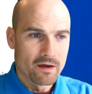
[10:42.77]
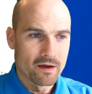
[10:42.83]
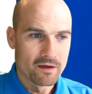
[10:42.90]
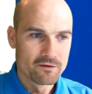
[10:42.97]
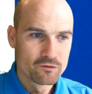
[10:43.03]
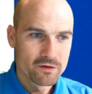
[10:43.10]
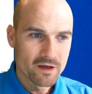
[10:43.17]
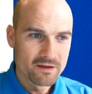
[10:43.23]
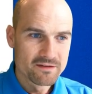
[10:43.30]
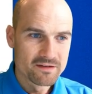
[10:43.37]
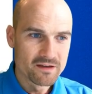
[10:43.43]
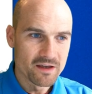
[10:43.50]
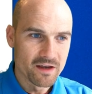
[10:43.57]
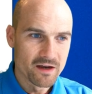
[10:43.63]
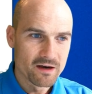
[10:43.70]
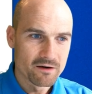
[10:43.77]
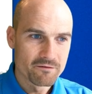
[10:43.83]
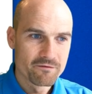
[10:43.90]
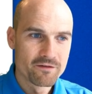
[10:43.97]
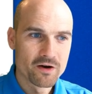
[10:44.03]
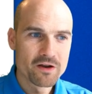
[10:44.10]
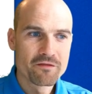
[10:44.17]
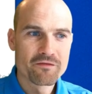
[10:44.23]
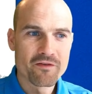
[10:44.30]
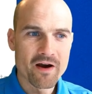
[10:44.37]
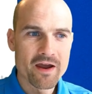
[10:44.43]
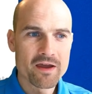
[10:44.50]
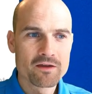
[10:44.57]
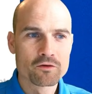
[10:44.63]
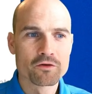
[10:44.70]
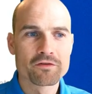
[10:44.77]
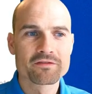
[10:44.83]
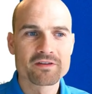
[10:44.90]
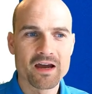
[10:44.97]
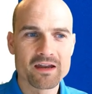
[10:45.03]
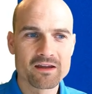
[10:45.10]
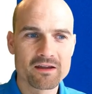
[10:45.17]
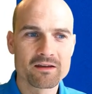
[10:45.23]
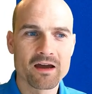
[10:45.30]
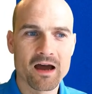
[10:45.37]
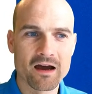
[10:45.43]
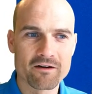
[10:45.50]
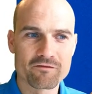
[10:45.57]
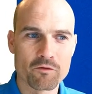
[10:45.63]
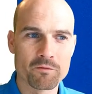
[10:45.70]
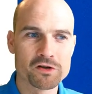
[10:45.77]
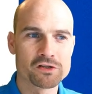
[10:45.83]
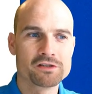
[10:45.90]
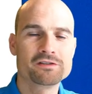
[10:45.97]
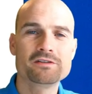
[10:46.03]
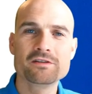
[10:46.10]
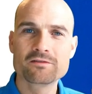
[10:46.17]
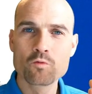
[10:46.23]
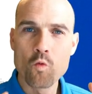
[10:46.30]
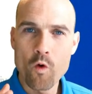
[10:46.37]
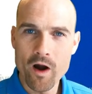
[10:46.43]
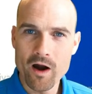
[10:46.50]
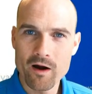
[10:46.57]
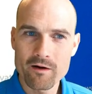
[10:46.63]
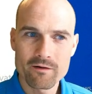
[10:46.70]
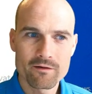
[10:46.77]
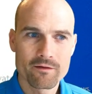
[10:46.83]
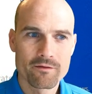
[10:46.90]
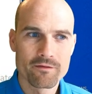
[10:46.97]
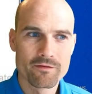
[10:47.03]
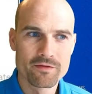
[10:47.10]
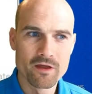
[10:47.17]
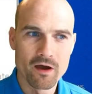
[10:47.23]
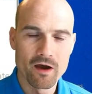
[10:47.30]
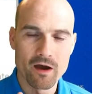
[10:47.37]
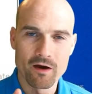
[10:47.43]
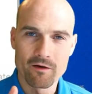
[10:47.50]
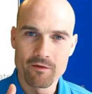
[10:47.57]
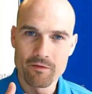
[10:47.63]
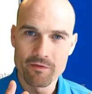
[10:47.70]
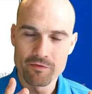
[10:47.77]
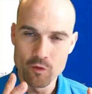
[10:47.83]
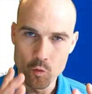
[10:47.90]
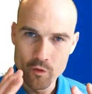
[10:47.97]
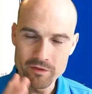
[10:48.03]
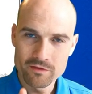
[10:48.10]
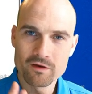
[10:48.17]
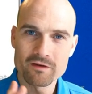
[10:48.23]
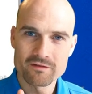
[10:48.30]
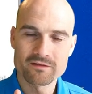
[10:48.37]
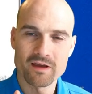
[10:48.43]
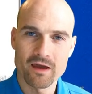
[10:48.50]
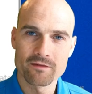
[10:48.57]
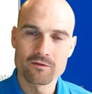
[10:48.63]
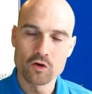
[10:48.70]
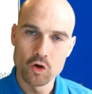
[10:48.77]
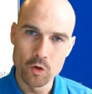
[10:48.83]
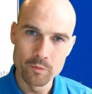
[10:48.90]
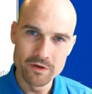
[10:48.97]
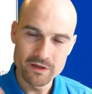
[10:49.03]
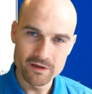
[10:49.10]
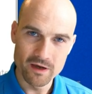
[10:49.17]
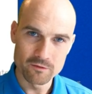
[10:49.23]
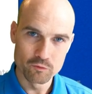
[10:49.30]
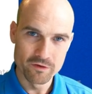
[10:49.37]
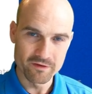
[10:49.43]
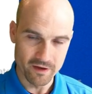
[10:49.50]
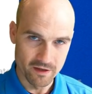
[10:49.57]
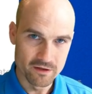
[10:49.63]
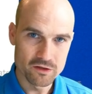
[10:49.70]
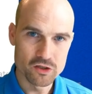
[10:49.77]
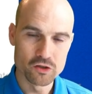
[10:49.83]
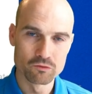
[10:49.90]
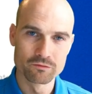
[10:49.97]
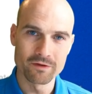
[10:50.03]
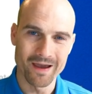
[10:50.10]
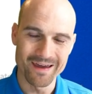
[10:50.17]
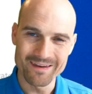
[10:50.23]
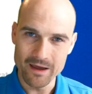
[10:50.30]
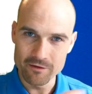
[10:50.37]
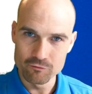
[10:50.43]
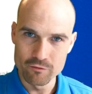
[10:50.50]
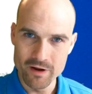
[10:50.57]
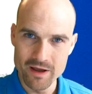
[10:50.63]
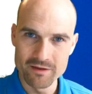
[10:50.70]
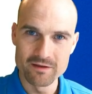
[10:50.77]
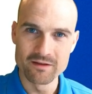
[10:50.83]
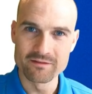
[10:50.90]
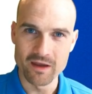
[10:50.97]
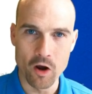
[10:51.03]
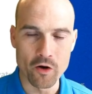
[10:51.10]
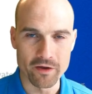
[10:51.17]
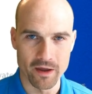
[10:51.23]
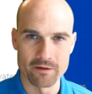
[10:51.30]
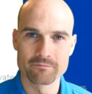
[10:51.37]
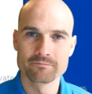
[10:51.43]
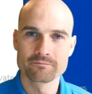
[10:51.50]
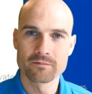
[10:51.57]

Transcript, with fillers: as you can see here, verifying your signing information. This is where the, the Windows ten communicate with Intune and Azure A D and say, okay,